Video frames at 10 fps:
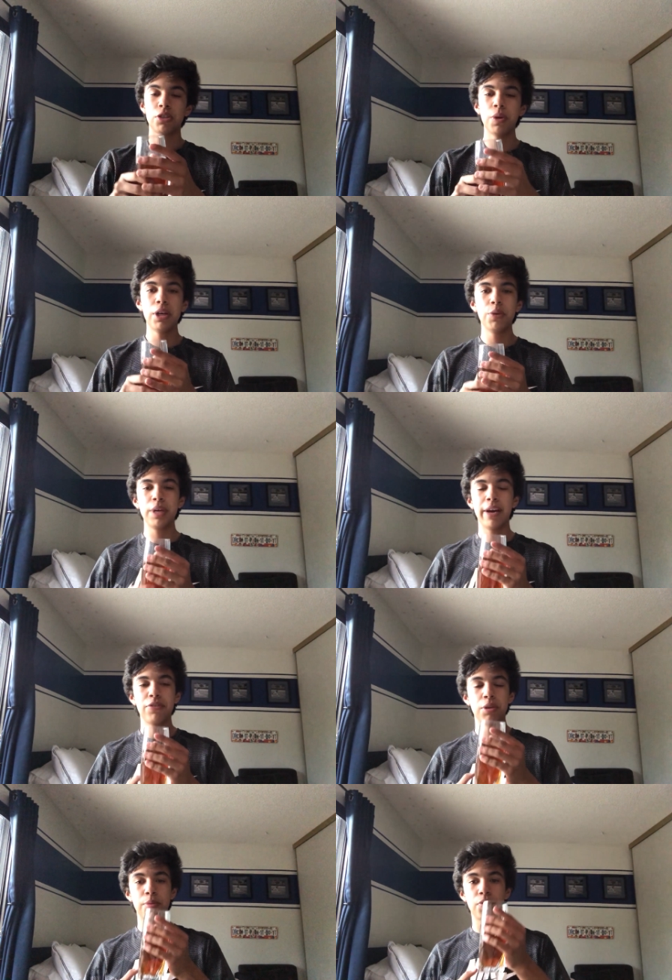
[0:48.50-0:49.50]
So right here we
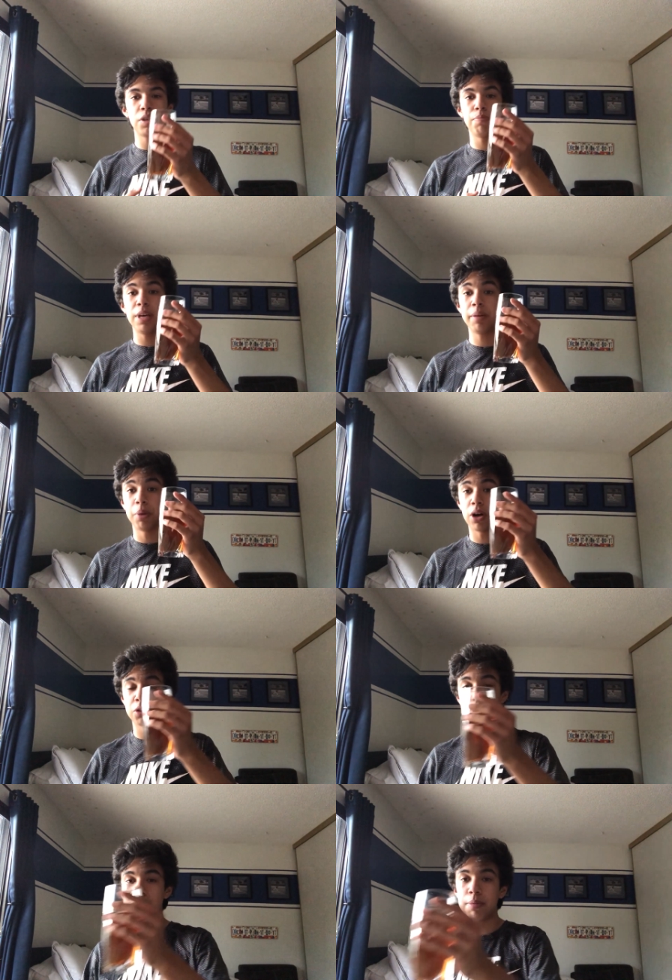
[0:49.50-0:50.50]
have some of the Big
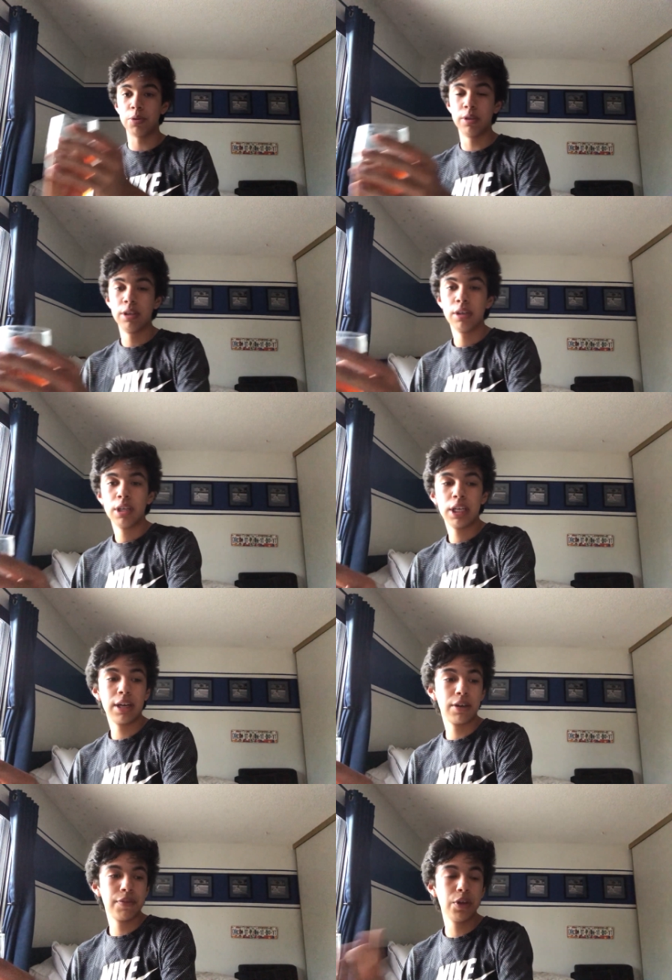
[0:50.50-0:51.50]
Bottle Snapple.
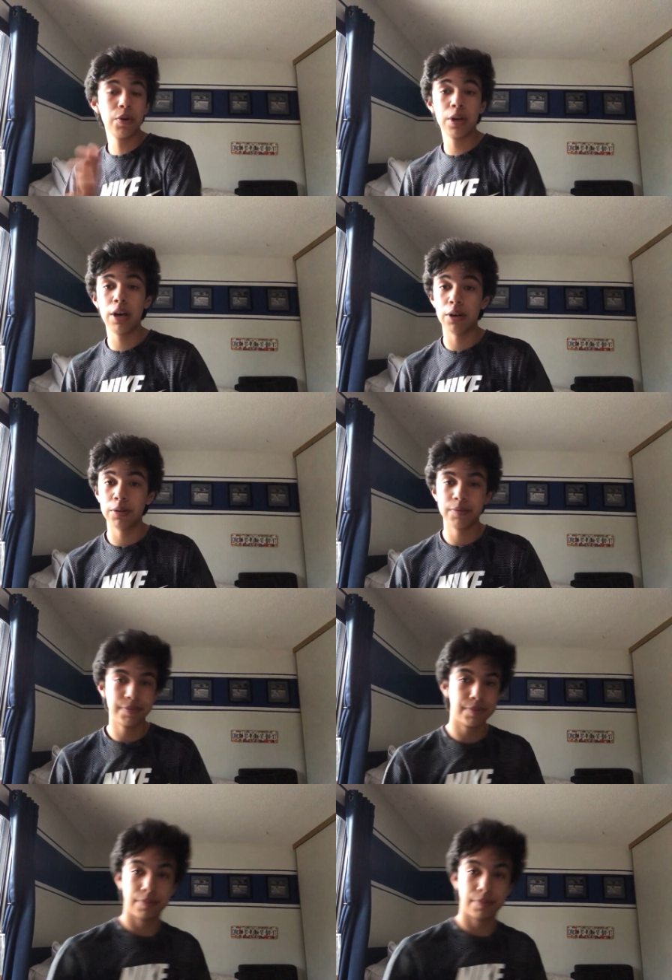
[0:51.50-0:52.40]
Now, if you don't know,